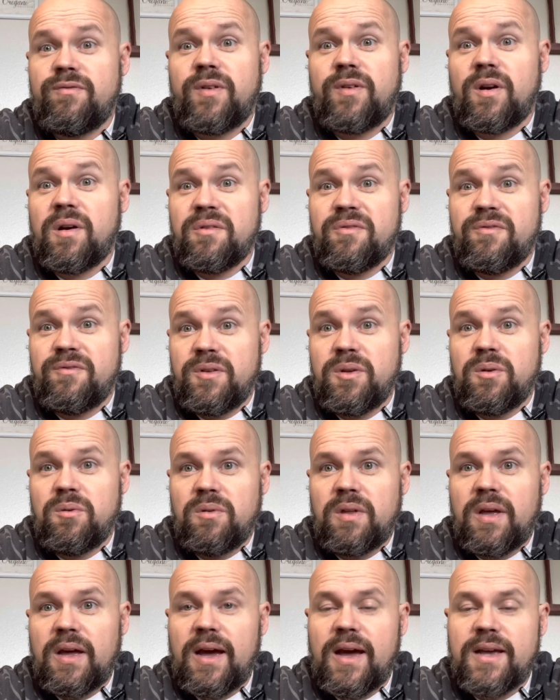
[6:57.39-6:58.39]
very few
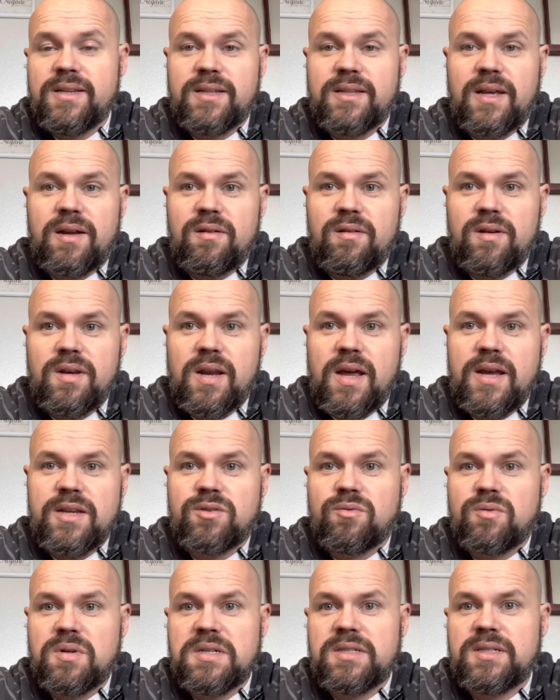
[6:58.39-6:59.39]
that has that
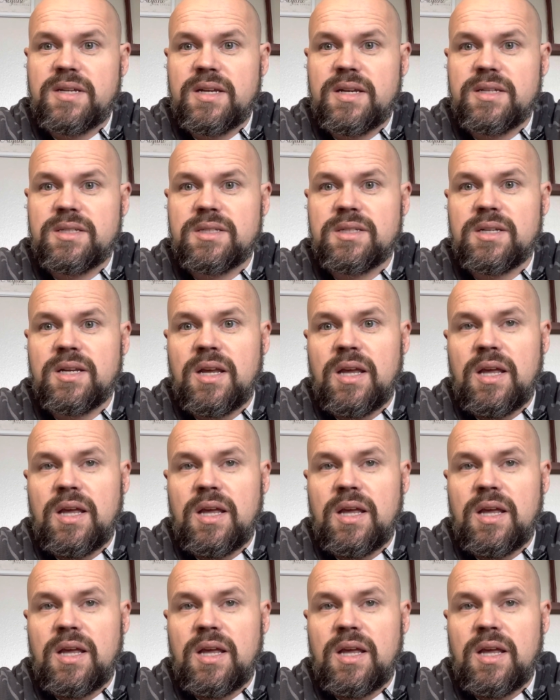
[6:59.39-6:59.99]
nice recessed